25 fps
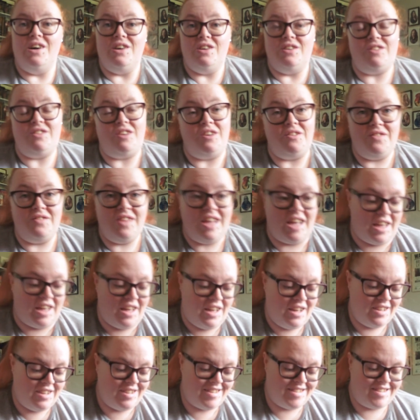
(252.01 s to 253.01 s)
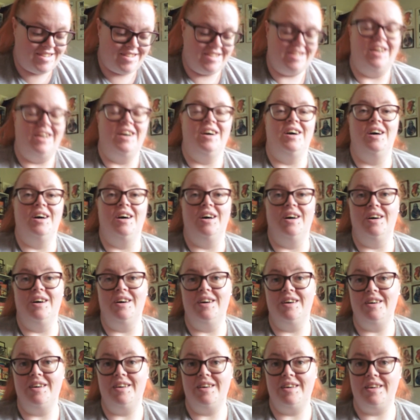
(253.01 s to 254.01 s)
So this
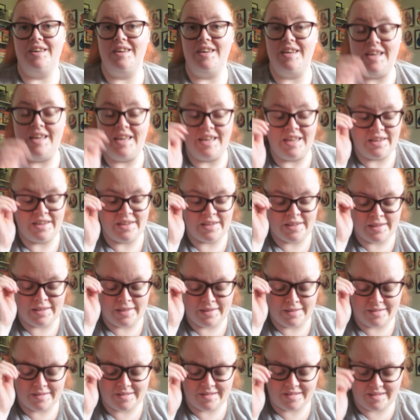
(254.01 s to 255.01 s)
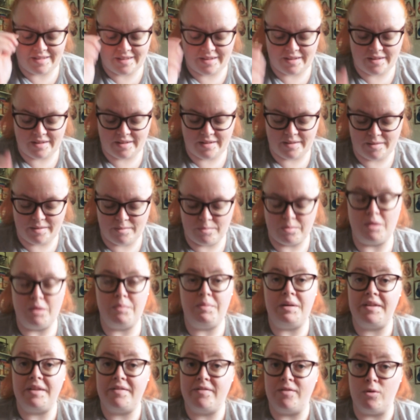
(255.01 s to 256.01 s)
is
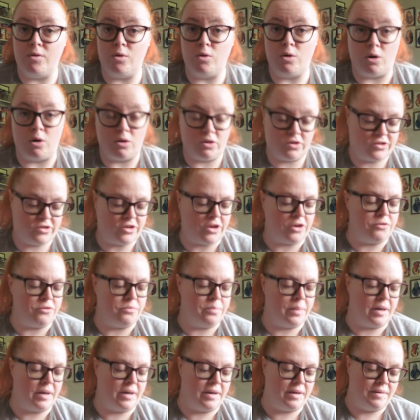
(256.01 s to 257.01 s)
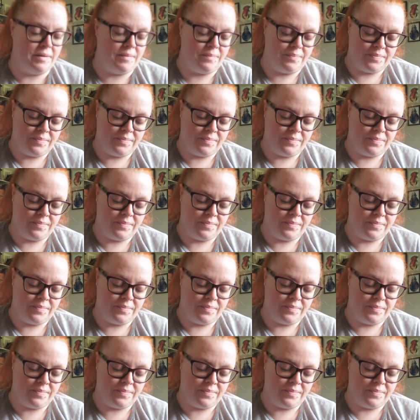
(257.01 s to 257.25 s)
probably for October